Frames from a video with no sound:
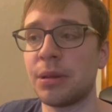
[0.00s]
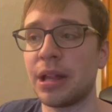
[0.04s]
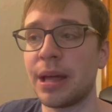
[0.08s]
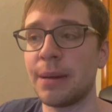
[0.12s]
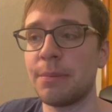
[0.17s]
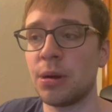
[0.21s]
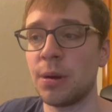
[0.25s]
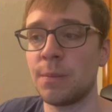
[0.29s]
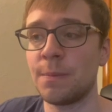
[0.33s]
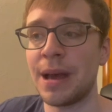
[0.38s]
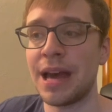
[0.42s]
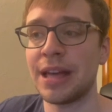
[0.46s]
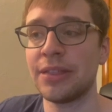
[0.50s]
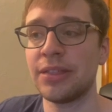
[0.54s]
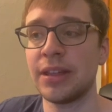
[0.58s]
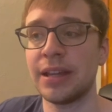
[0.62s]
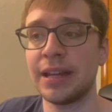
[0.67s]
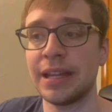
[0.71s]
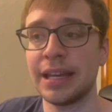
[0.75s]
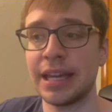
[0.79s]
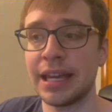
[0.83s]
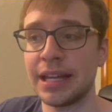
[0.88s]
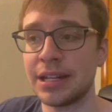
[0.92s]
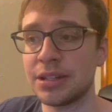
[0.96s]
I put method
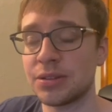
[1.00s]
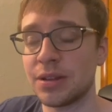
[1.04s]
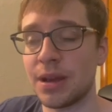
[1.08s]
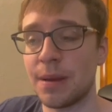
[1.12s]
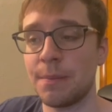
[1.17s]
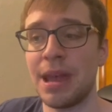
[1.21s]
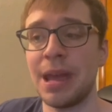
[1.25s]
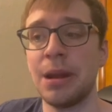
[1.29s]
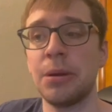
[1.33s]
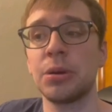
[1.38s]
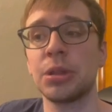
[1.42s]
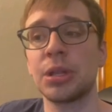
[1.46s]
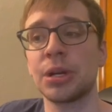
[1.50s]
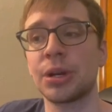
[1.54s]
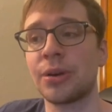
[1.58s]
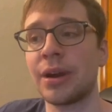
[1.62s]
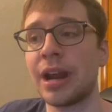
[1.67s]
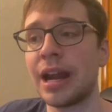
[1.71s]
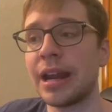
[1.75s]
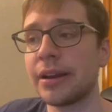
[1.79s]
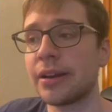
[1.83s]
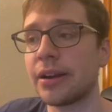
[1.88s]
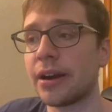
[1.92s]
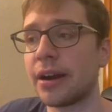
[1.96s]
again, so I paid with a
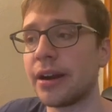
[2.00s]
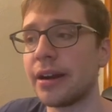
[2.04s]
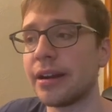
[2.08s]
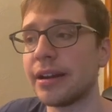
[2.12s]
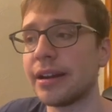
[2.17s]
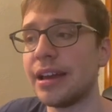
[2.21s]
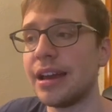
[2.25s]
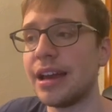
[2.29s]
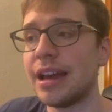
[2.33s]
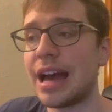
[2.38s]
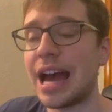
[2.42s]
credit card.